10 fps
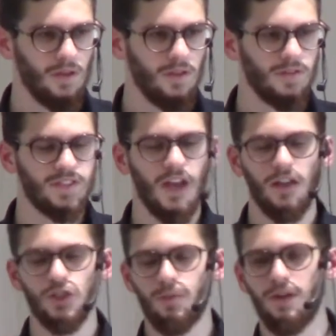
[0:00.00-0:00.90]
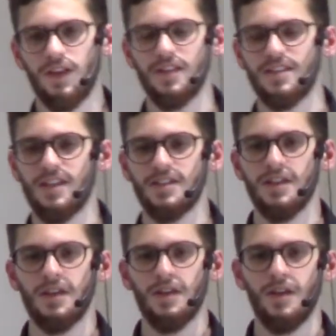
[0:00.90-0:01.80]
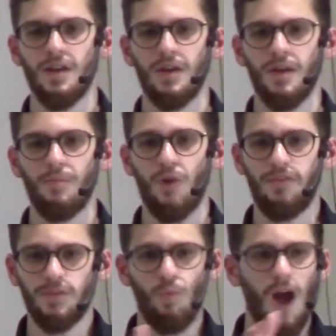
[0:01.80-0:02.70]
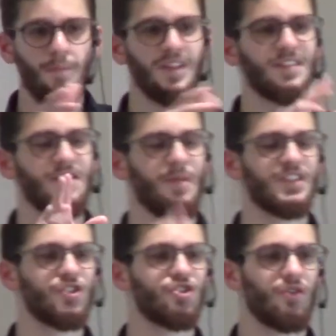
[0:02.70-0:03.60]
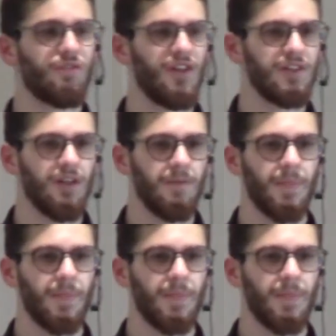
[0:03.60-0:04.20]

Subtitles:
In this ayah, Allah subhanahu wa ta'ala says, Prophet Muhammad is the messenger of Allah.